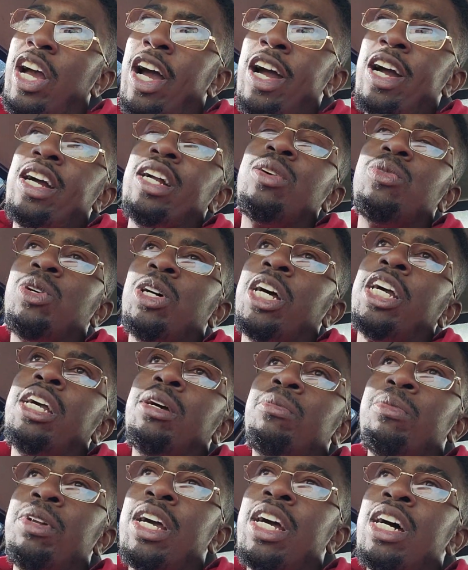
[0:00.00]
higher than what I
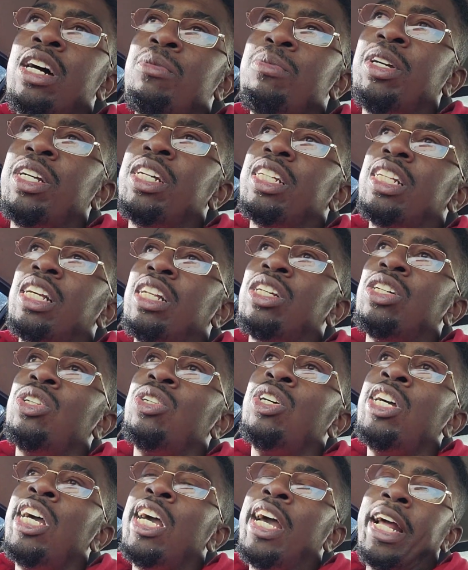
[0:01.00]
am now, because I know.